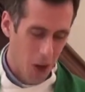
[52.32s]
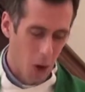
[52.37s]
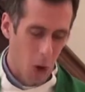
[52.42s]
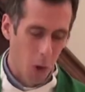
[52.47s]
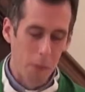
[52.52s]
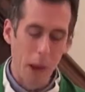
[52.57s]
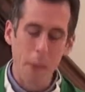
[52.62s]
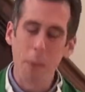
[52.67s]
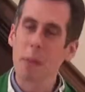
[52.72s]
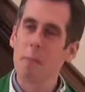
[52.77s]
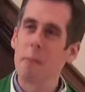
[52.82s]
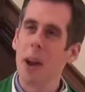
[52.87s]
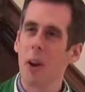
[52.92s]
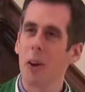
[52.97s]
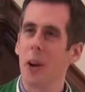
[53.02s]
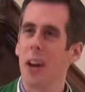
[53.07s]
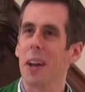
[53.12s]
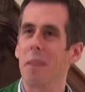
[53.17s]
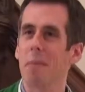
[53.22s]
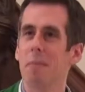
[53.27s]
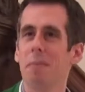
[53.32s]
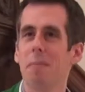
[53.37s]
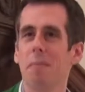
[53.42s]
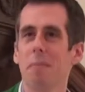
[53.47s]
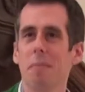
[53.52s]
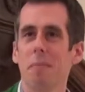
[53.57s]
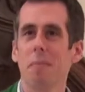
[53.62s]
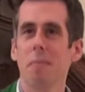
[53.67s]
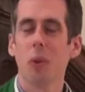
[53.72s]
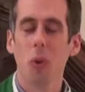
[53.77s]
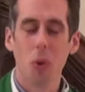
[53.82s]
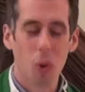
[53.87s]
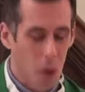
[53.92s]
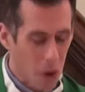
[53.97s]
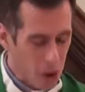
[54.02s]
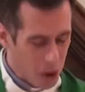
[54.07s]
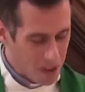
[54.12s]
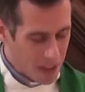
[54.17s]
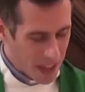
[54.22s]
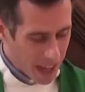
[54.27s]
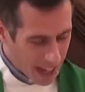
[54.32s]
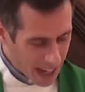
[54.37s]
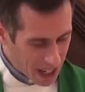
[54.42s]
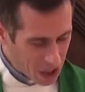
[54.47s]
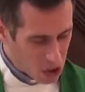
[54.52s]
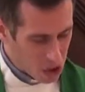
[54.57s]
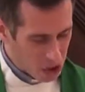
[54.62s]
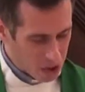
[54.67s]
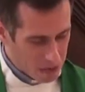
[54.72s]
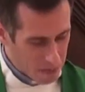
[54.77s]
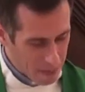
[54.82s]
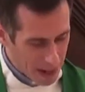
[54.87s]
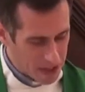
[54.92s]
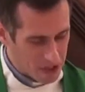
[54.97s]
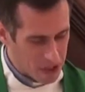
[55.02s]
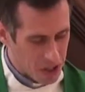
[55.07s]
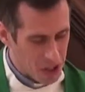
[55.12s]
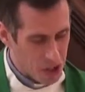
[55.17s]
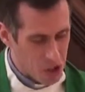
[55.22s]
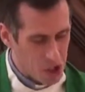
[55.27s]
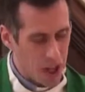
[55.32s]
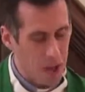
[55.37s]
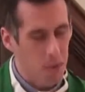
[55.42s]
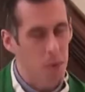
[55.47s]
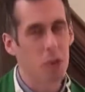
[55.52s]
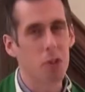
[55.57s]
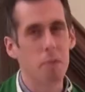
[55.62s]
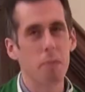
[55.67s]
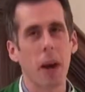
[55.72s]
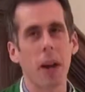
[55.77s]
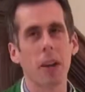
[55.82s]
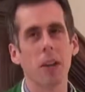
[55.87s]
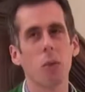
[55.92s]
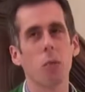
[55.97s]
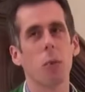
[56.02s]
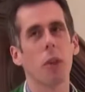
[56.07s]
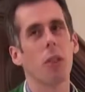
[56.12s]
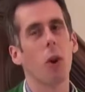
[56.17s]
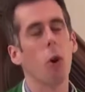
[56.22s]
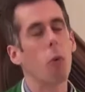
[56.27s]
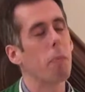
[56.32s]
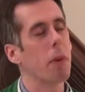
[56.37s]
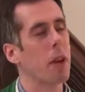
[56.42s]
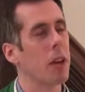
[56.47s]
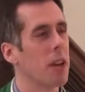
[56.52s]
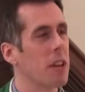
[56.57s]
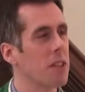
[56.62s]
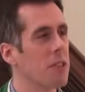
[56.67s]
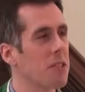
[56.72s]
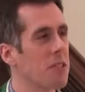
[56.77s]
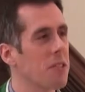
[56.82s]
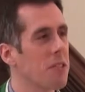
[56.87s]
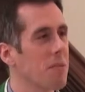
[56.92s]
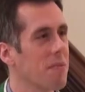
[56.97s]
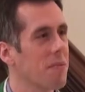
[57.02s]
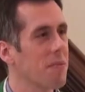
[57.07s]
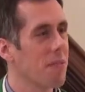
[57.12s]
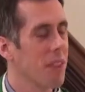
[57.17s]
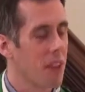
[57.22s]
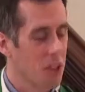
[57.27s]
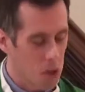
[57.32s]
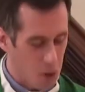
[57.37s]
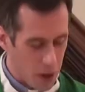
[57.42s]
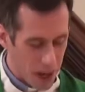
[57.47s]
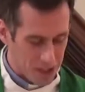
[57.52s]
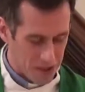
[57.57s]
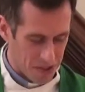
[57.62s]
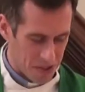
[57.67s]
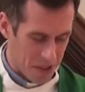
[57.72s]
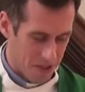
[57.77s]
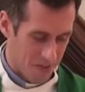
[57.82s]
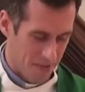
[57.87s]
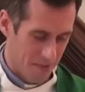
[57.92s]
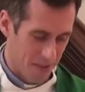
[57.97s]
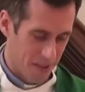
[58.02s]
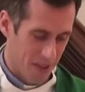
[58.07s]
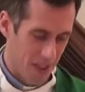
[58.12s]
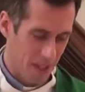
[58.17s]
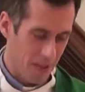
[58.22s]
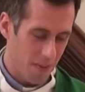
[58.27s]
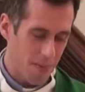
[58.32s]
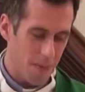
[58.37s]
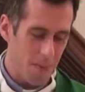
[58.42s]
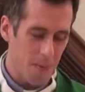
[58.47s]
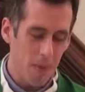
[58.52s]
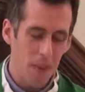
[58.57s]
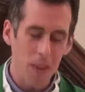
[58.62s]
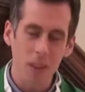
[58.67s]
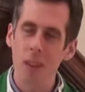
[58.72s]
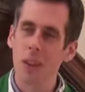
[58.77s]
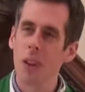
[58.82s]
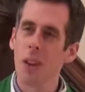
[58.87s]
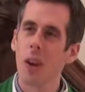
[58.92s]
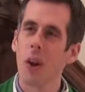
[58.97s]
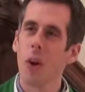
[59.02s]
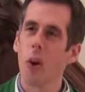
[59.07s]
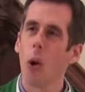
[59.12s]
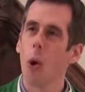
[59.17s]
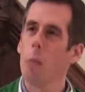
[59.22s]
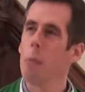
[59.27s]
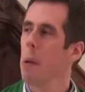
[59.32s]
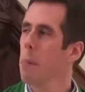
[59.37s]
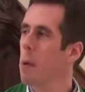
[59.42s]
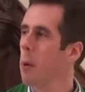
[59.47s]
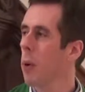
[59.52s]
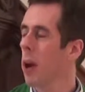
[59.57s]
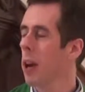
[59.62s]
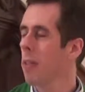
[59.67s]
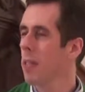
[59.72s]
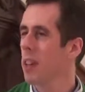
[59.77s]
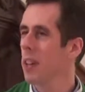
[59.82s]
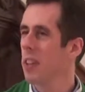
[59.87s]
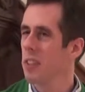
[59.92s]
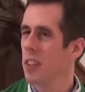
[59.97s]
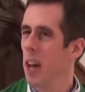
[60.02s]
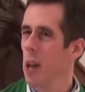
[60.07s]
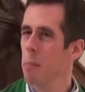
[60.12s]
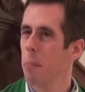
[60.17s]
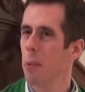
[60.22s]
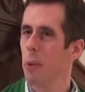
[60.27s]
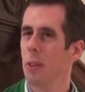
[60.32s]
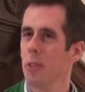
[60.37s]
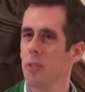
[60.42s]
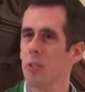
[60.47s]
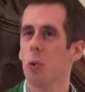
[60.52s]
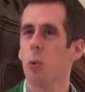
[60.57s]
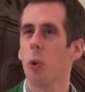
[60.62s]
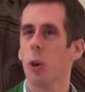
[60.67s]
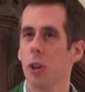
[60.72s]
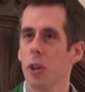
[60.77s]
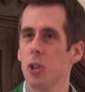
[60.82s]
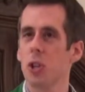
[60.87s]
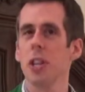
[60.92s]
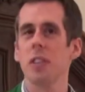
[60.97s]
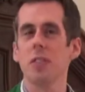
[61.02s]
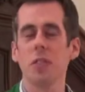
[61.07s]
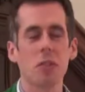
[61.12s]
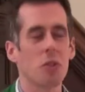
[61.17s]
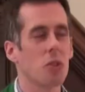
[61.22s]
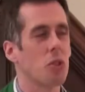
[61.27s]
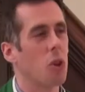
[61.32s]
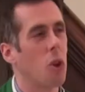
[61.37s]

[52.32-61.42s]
Or maybe Mary, who heard the angel's message and responded with openness and trust. Or maybe one of the disciples who heard Jesus'